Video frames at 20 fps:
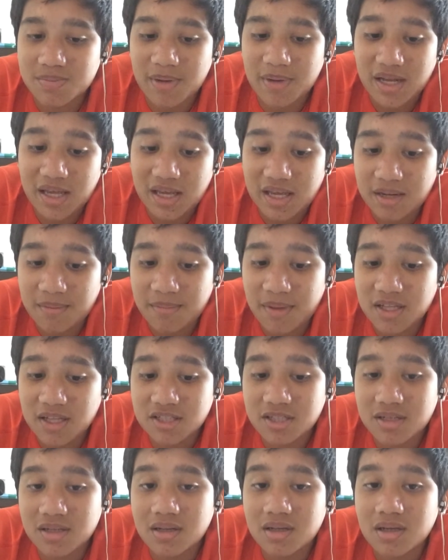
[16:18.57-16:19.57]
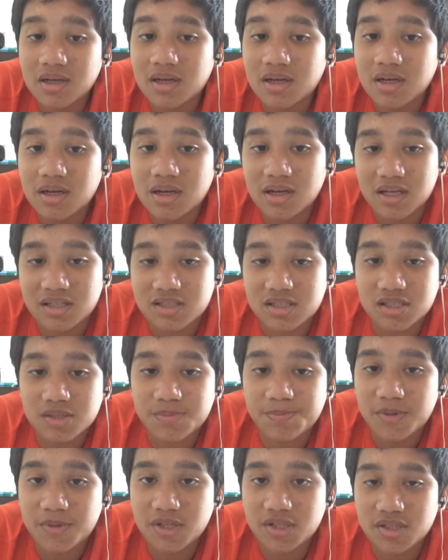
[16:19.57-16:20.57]
But I can imagine, as a
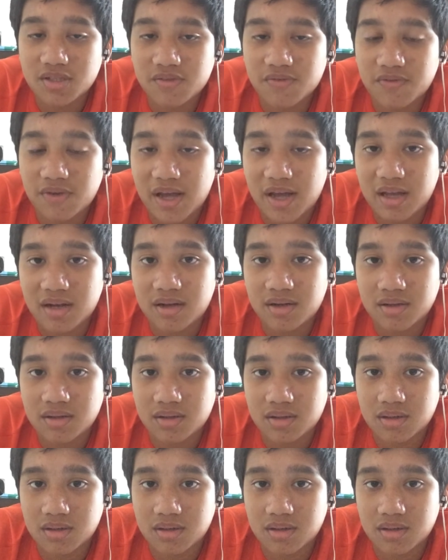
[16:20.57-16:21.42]
Spurs fan,